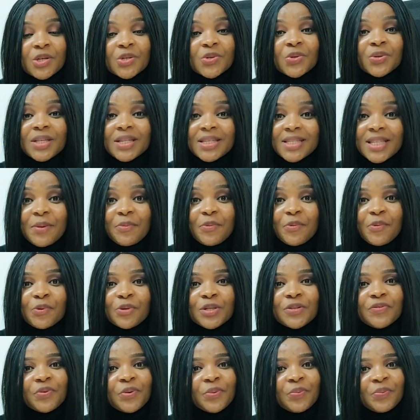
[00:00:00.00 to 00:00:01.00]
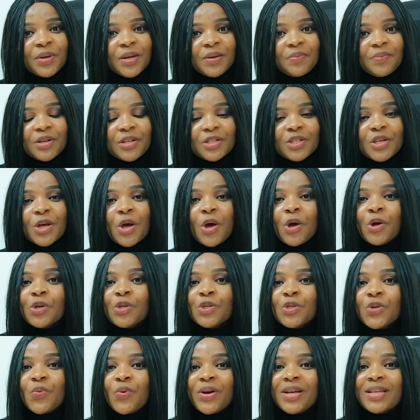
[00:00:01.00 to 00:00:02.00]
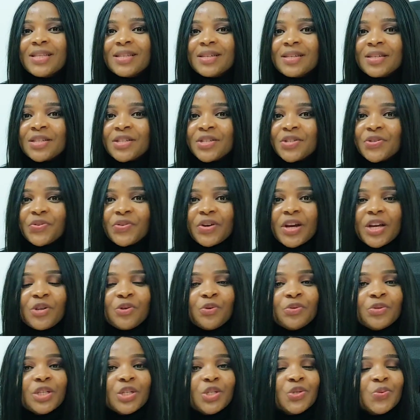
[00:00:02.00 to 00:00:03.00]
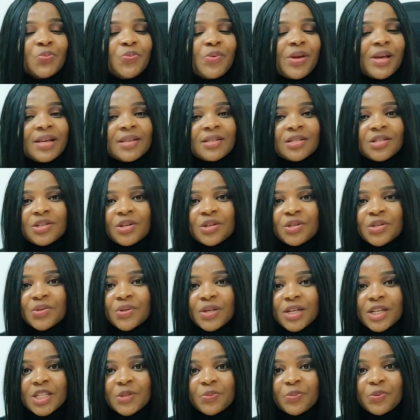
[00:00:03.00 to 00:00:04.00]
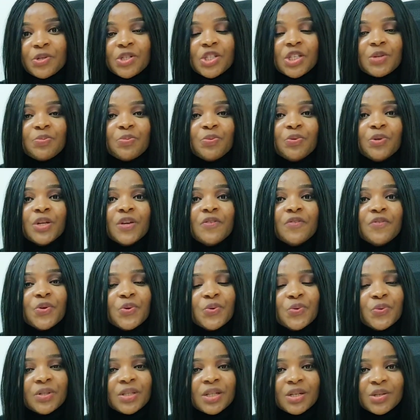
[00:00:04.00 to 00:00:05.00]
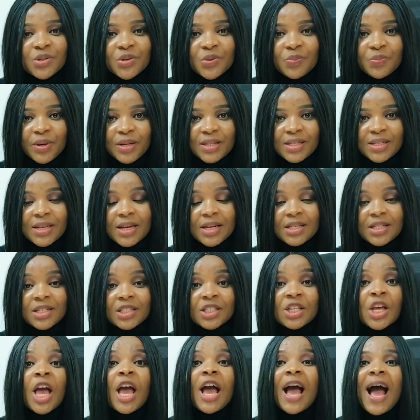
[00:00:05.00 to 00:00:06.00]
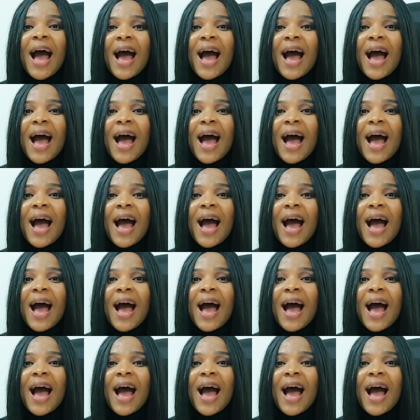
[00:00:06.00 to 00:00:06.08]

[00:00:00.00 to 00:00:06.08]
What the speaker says: So the same goes for babies. So when it is dry, you need to be as gentle as possible if you will need to massage it.